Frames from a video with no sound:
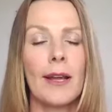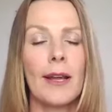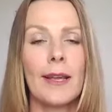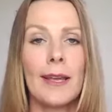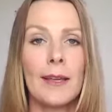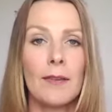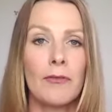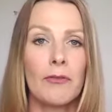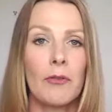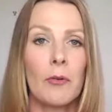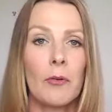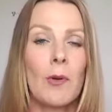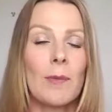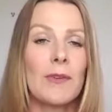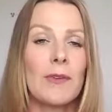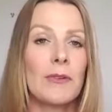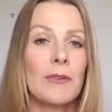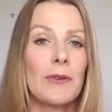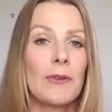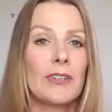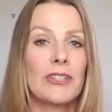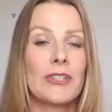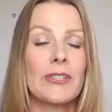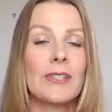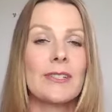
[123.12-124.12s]
again, for women who
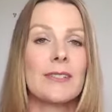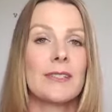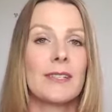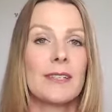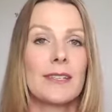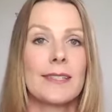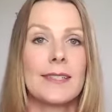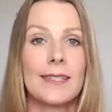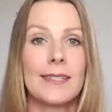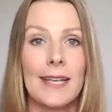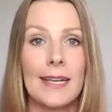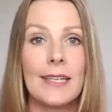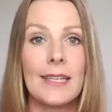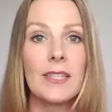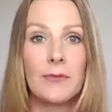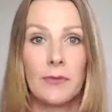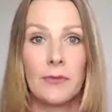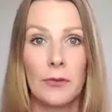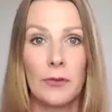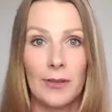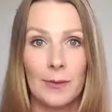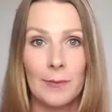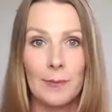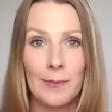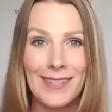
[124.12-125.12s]
are actually
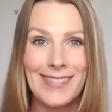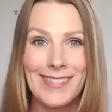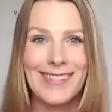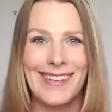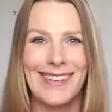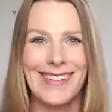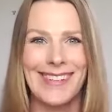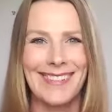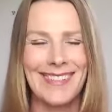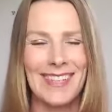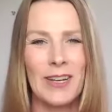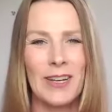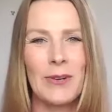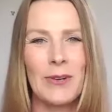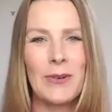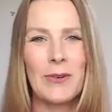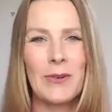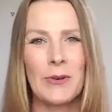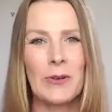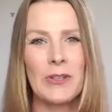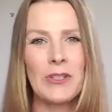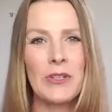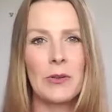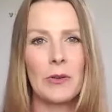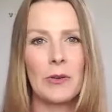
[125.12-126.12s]
successful in business, you know,
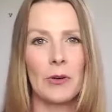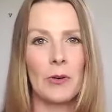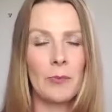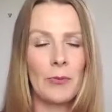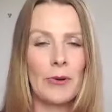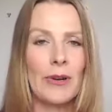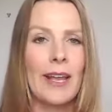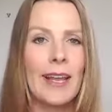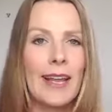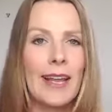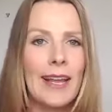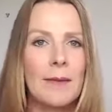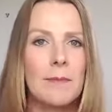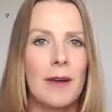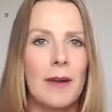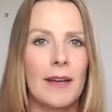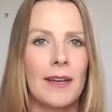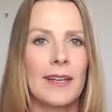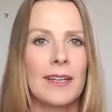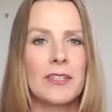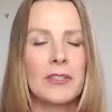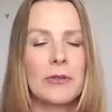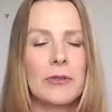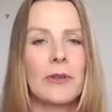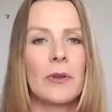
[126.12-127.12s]
who are bringing in
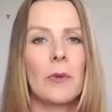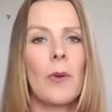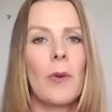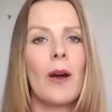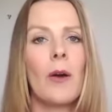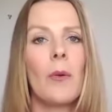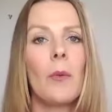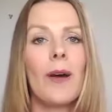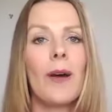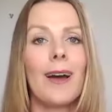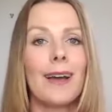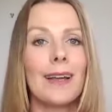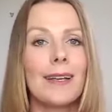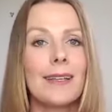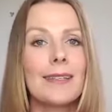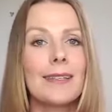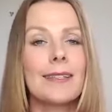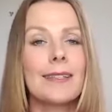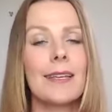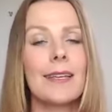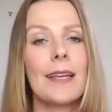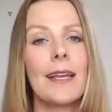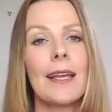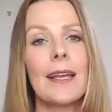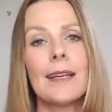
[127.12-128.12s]
money and doing well, what I
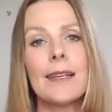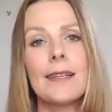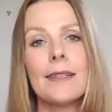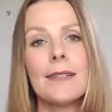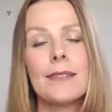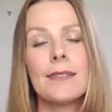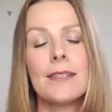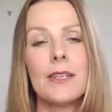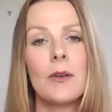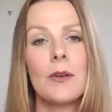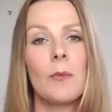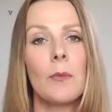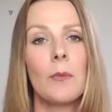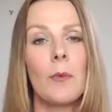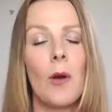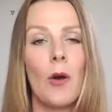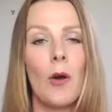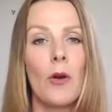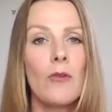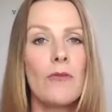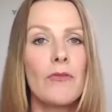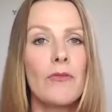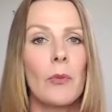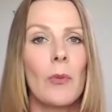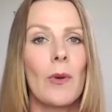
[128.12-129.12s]
see is, you know,
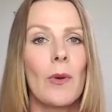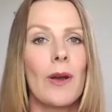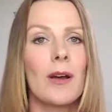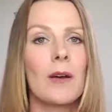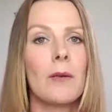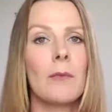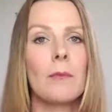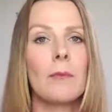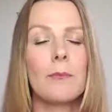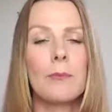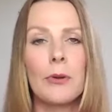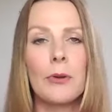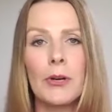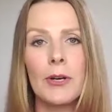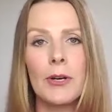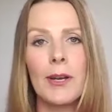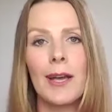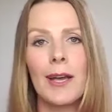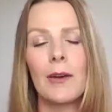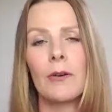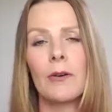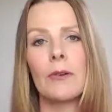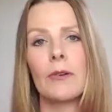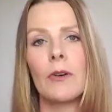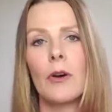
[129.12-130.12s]
overwhelm,
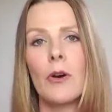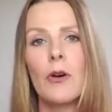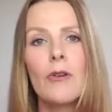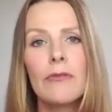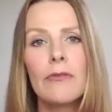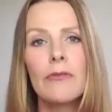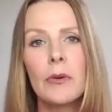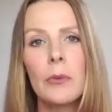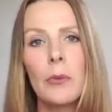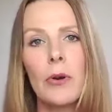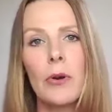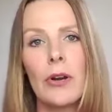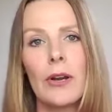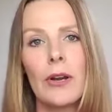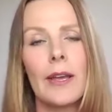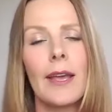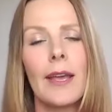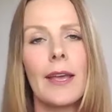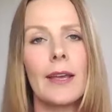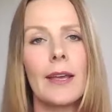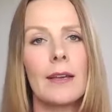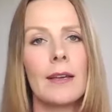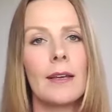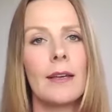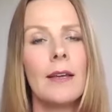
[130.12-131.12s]
burnout,
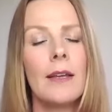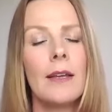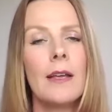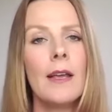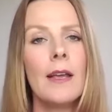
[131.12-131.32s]
overworking,